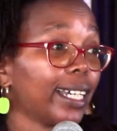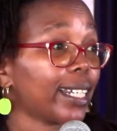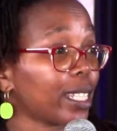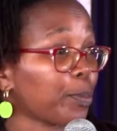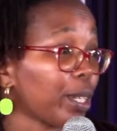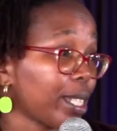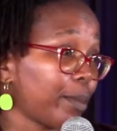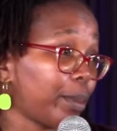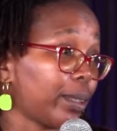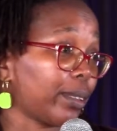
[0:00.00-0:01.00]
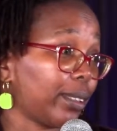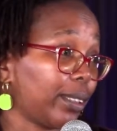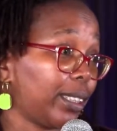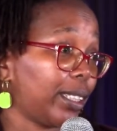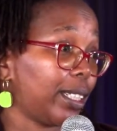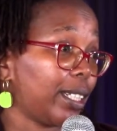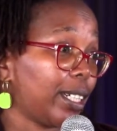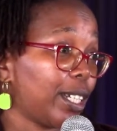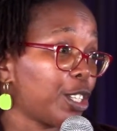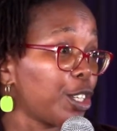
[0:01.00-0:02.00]
is possible.
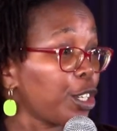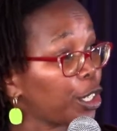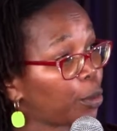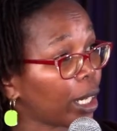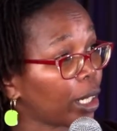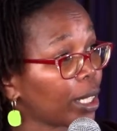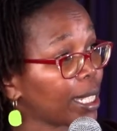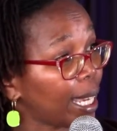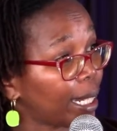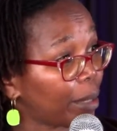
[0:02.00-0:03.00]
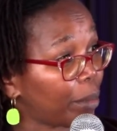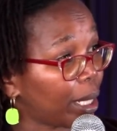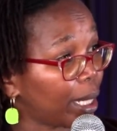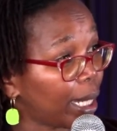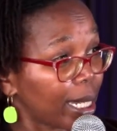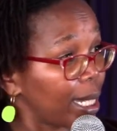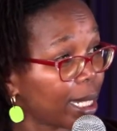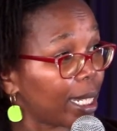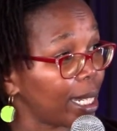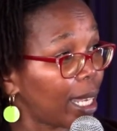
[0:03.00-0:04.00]
Do you know you were God's enemy, yet He
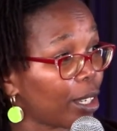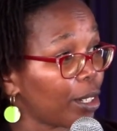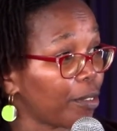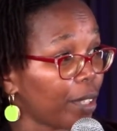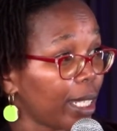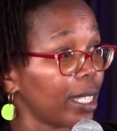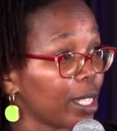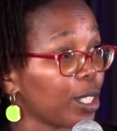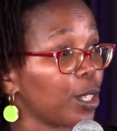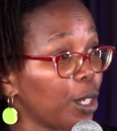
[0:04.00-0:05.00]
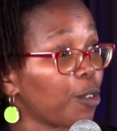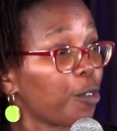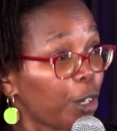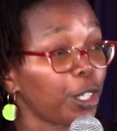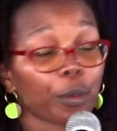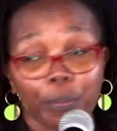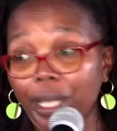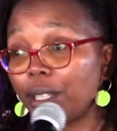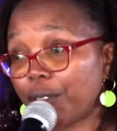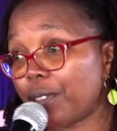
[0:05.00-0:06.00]
did a lot of things for your
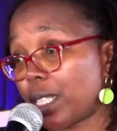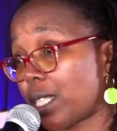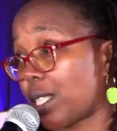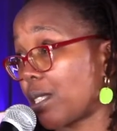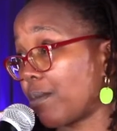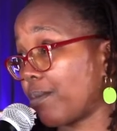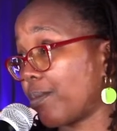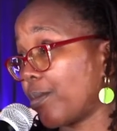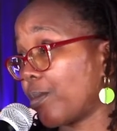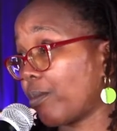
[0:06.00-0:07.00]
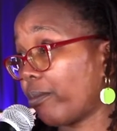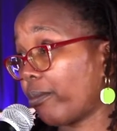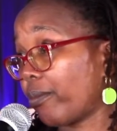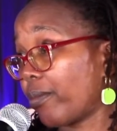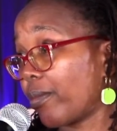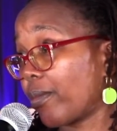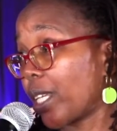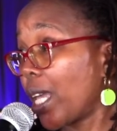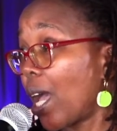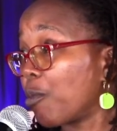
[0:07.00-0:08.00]
benefits?
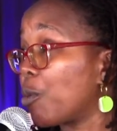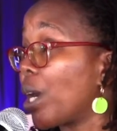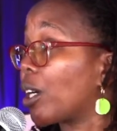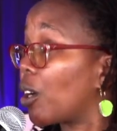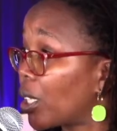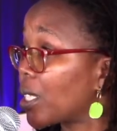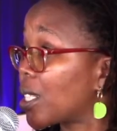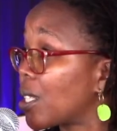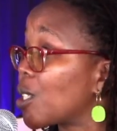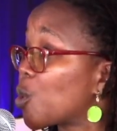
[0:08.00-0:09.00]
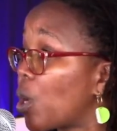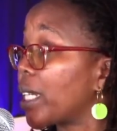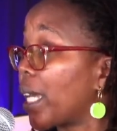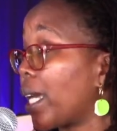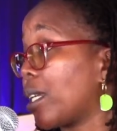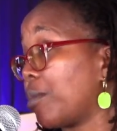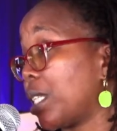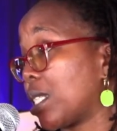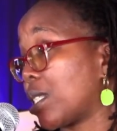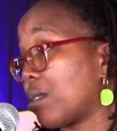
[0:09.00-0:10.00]
Yeah, we were God's sworn
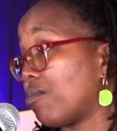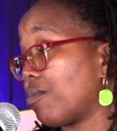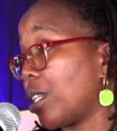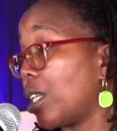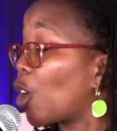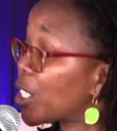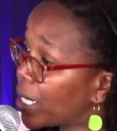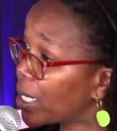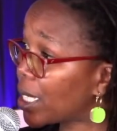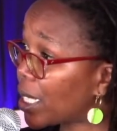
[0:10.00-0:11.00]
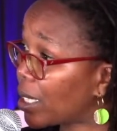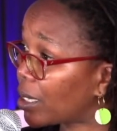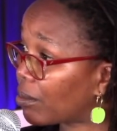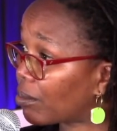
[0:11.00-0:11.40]
enemies, lost in sin,